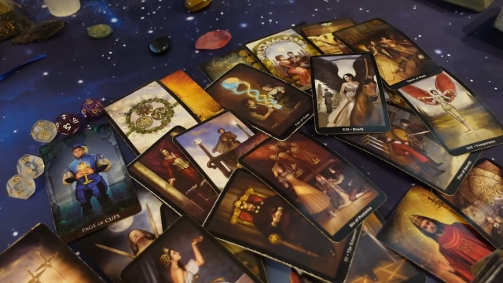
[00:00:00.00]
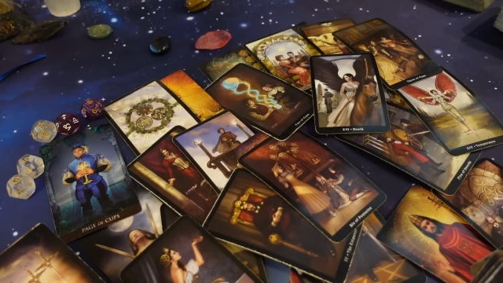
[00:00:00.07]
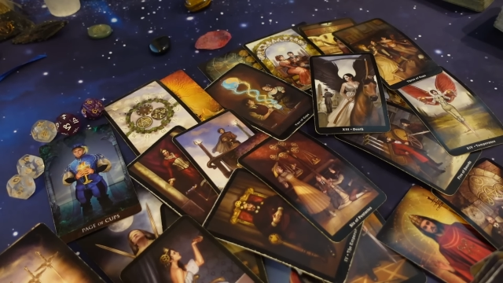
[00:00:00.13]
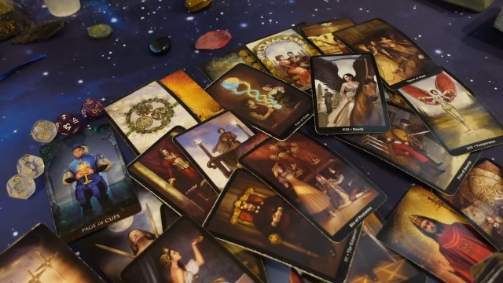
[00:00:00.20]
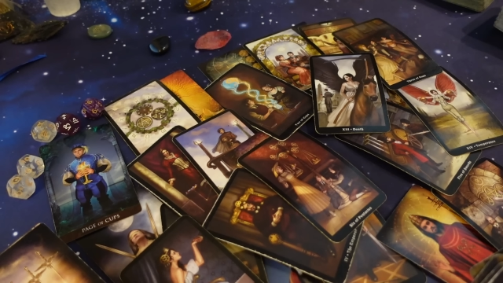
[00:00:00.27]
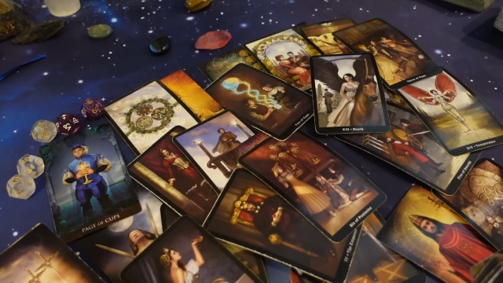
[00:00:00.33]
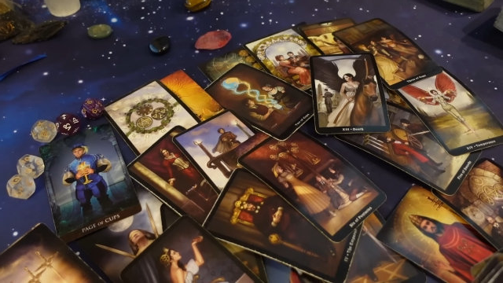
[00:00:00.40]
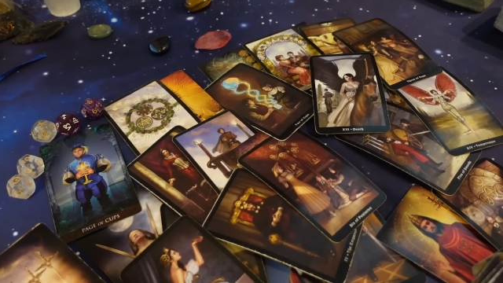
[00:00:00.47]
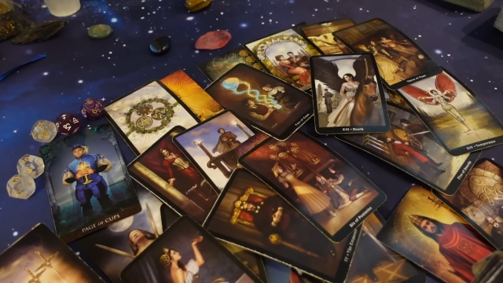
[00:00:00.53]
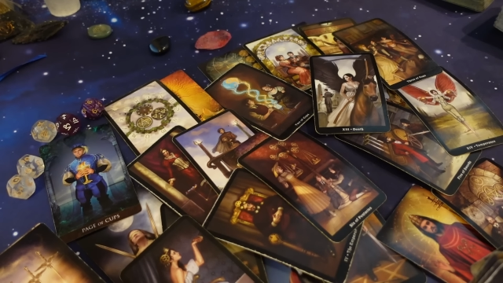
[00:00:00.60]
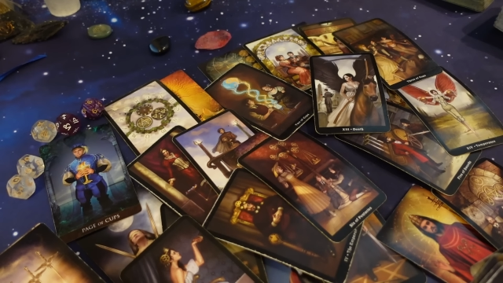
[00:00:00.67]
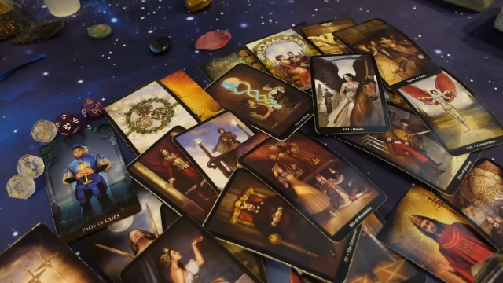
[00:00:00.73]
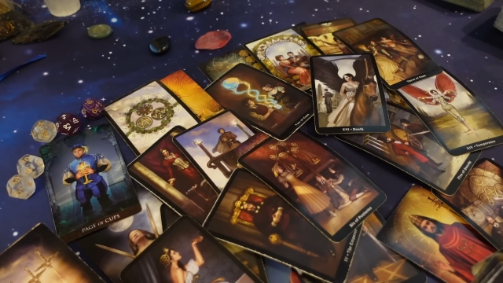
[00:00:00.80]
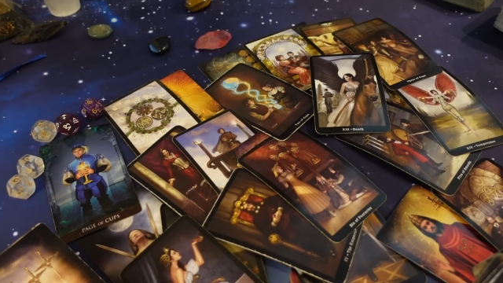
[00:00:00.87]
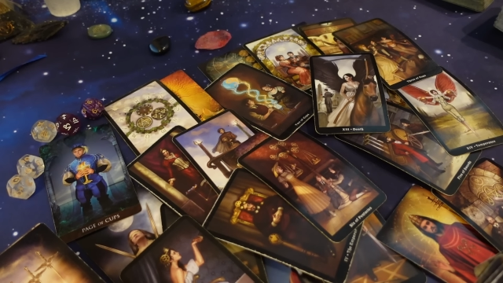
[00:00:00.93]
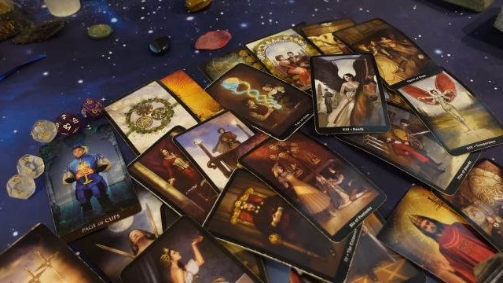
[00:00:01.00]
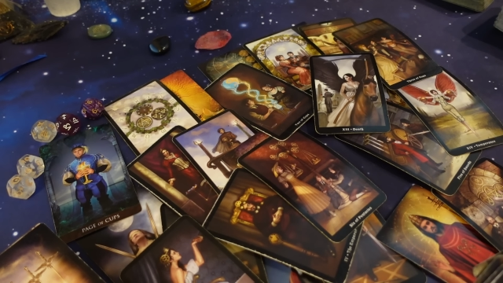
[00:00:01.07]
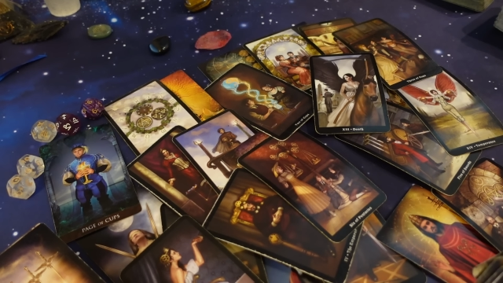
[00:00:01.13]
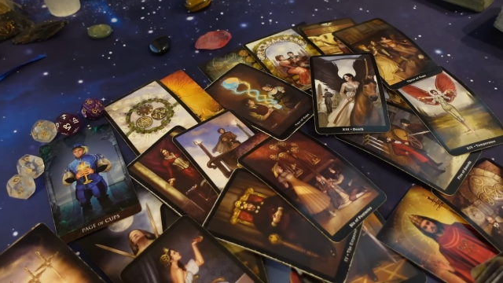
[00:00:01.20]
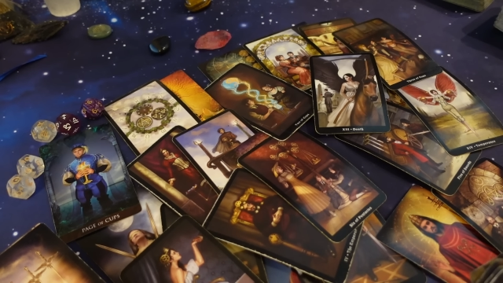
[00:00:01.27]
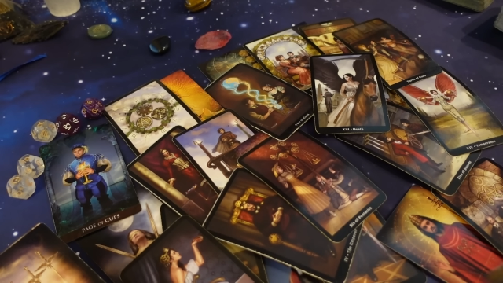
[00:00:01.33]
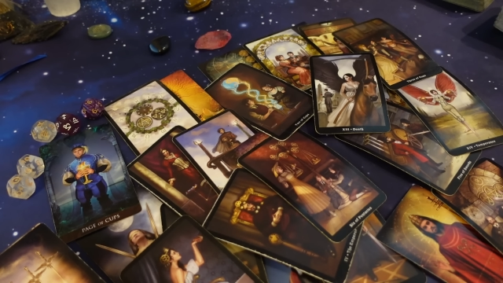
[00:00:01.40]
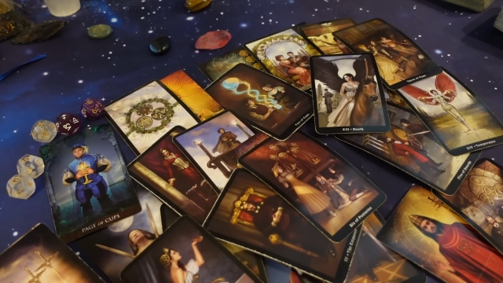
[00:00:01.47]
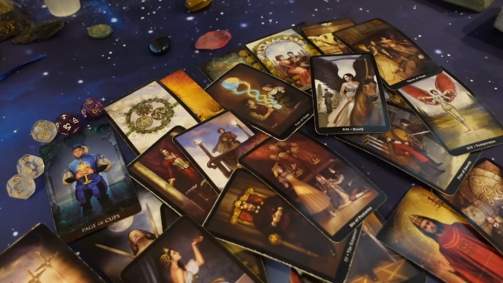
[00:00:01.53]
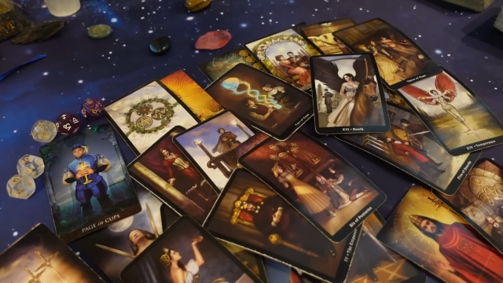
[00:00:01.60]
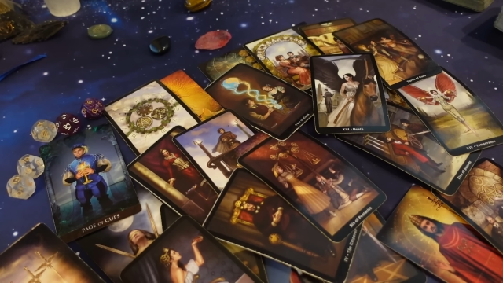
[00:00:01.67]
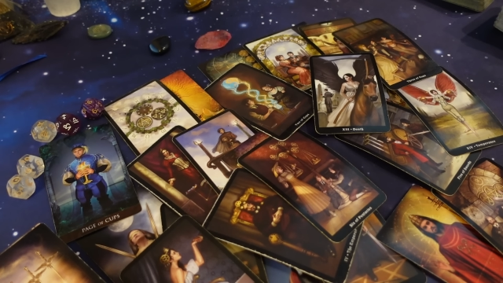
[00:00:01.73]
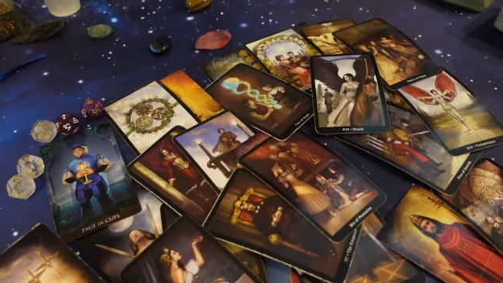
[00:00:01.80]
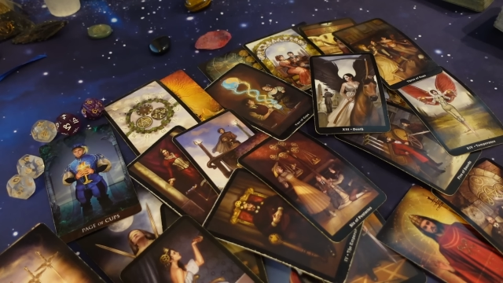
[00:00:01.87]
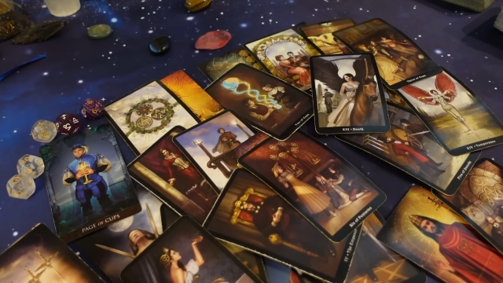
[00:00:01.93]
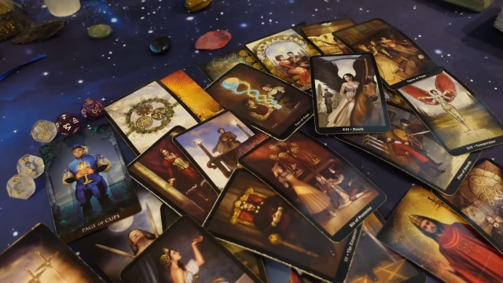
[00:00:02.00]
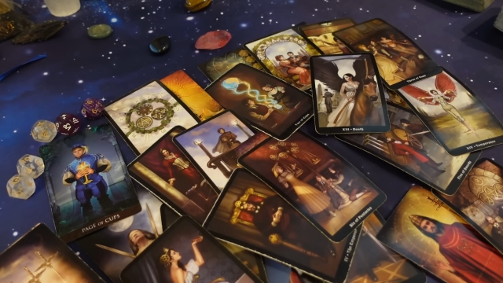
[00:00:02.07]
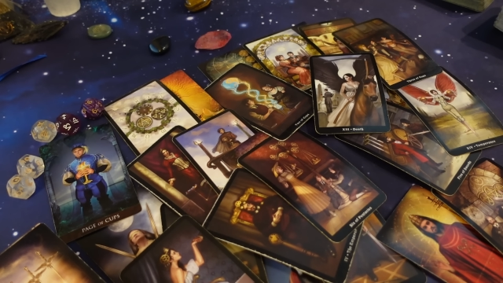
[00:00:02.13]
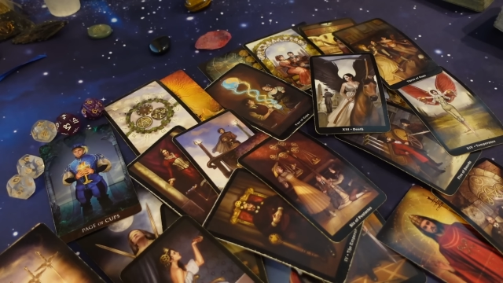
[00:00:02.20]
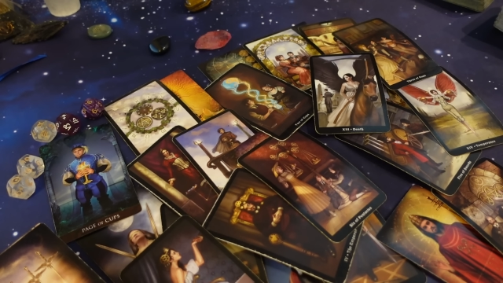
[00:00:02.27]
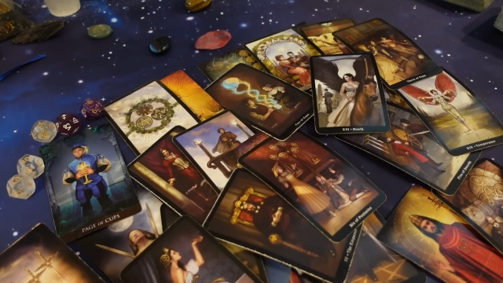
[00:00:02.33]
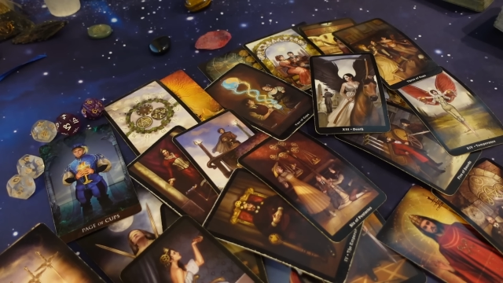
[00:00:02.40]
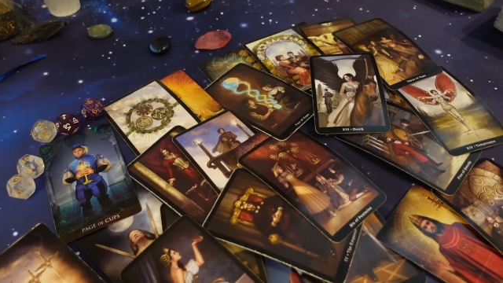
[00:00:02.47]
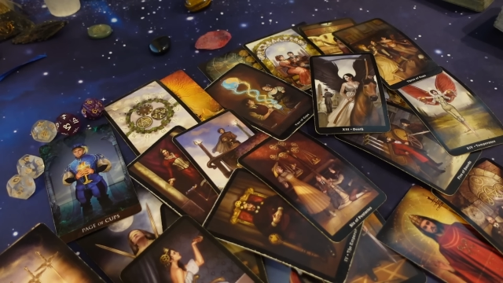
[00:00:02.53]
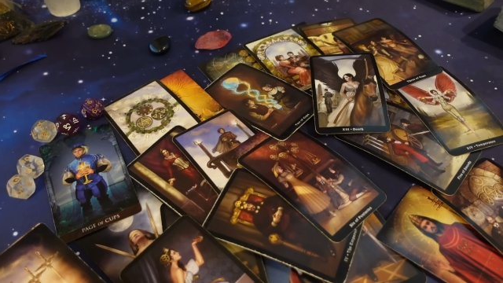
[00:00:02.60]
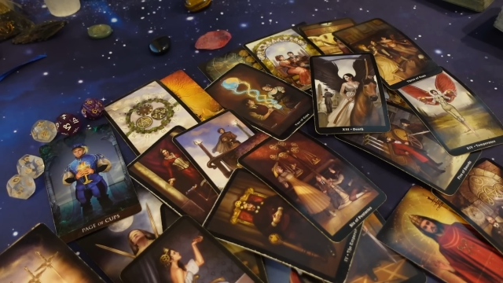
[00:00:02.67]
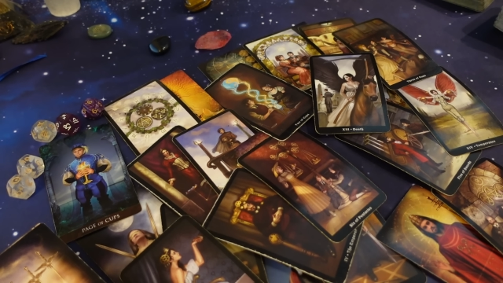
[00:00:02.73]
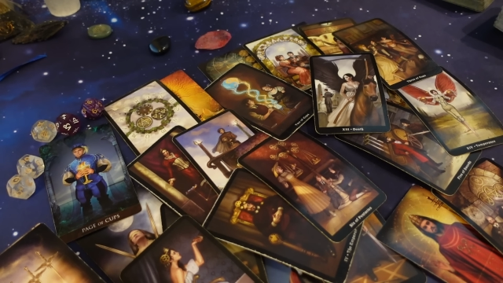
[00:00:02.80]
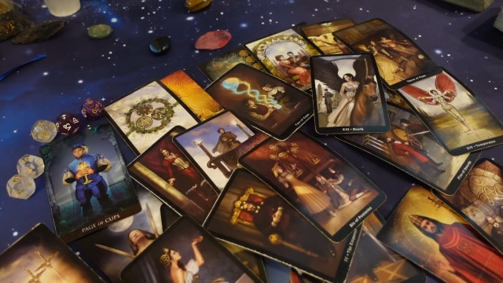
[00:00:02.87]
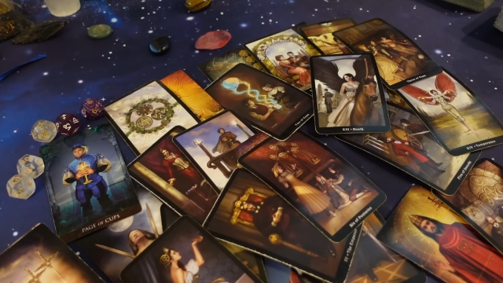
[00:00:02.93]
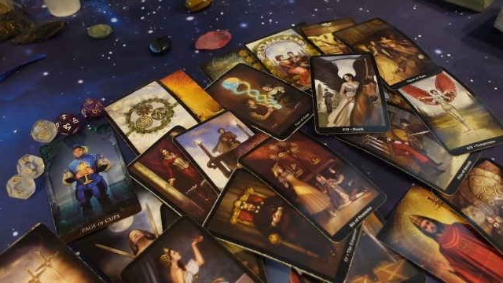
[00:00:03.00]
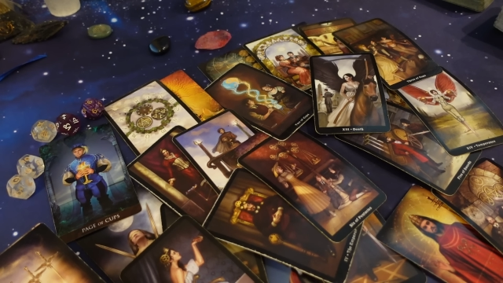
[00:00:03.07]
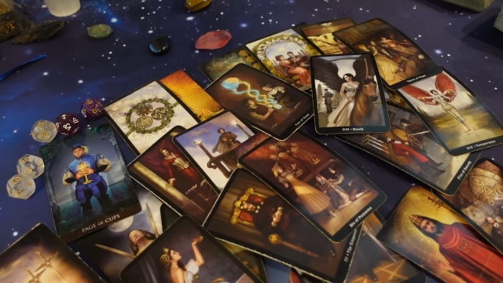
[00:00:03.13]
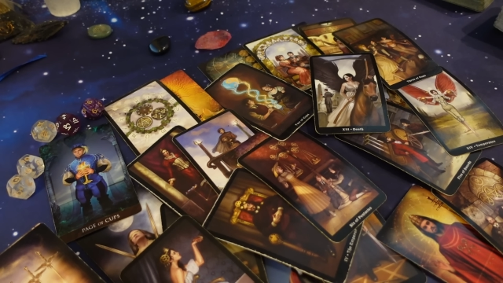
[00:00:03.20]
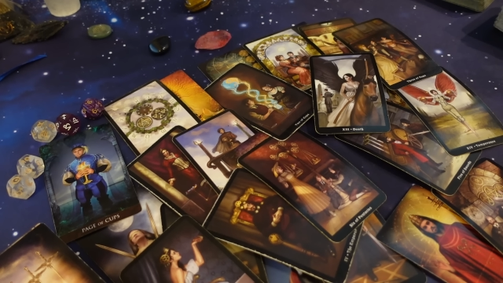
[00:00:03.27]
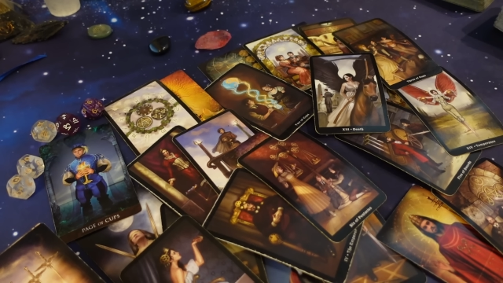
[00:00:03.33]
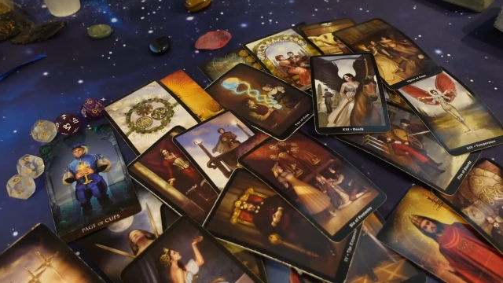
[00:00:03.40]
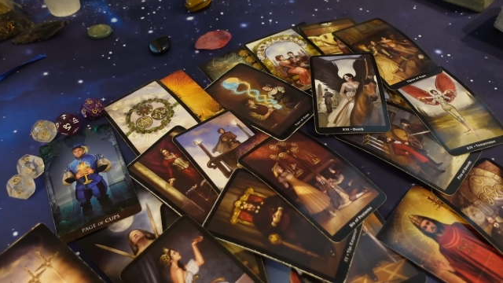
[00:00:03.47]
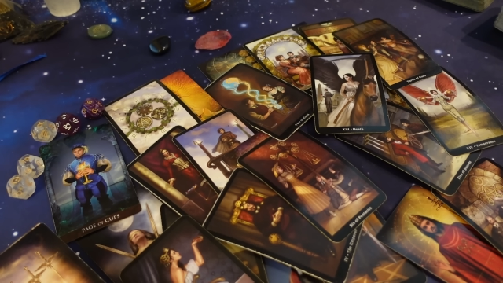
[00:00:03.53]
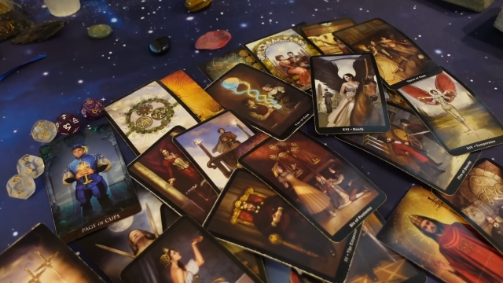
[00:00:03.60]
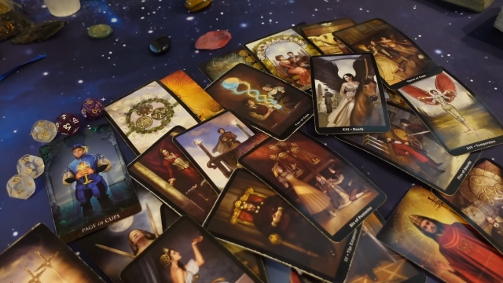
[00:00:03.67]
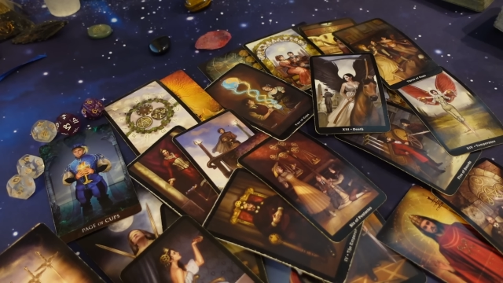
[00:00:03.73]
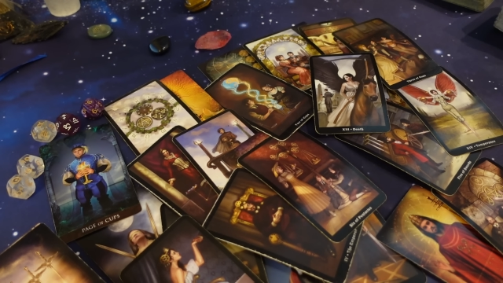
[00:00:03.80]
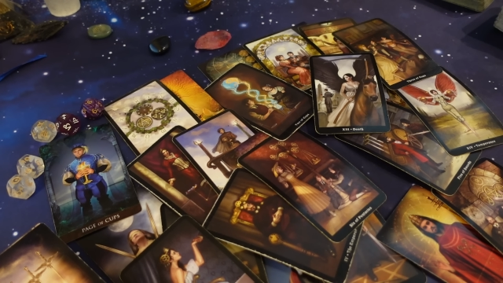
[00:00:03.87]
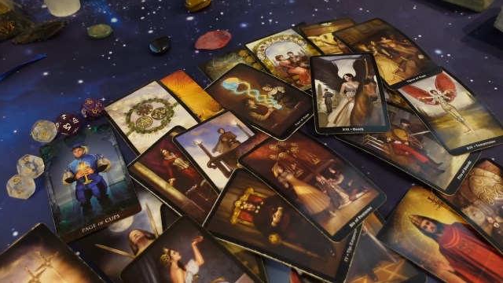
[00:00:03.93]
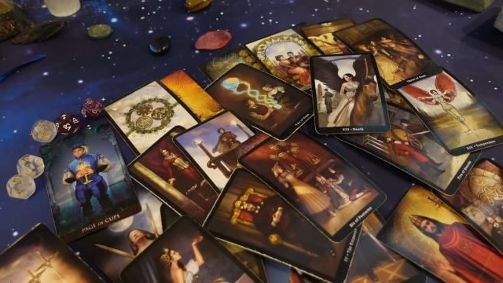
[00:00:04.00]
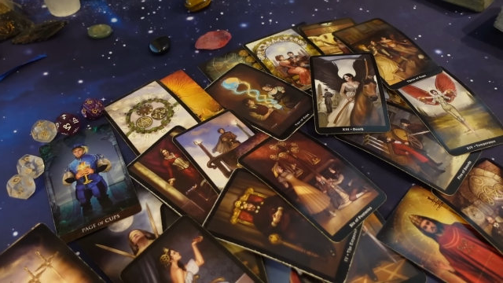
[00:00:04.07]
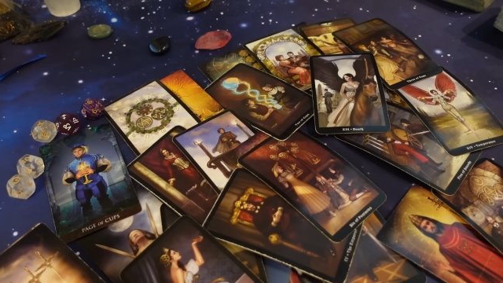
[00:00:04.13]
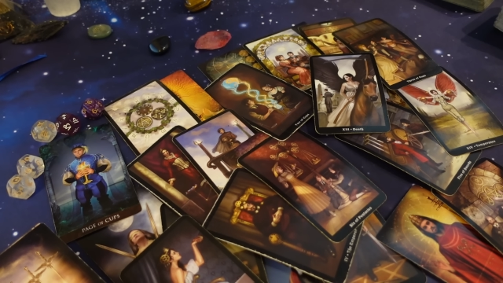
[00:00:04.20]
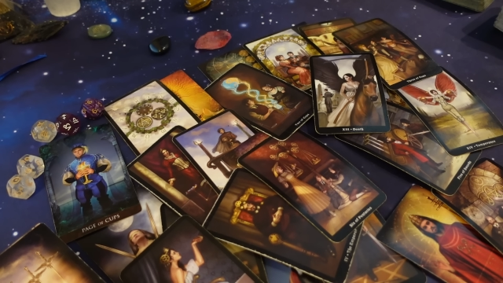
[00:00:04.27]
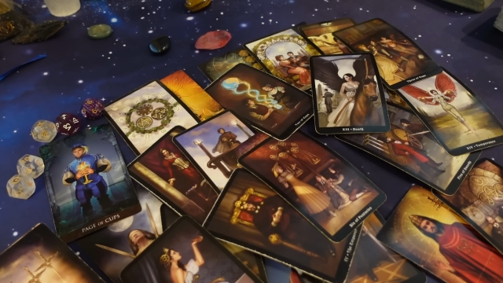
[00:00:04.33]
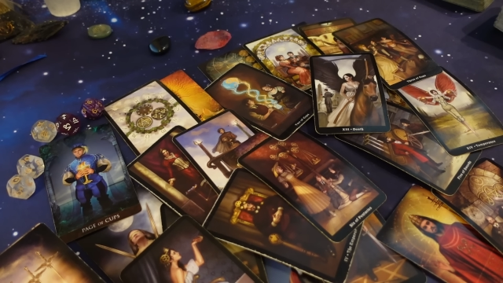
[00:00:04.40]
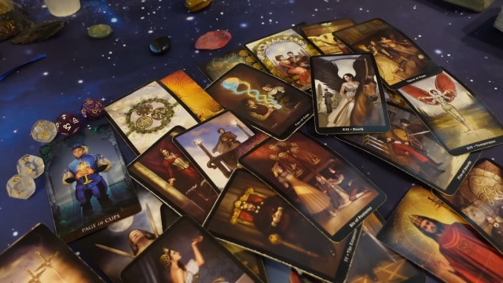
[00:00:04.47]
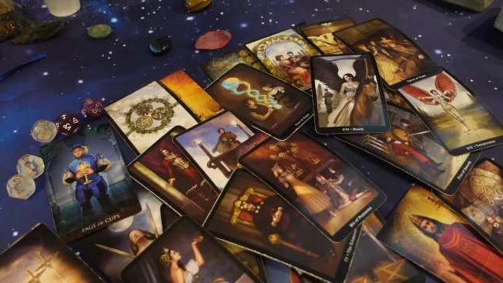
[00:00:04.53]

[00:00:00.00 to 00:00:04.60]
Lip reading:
[unreadable: no face in view]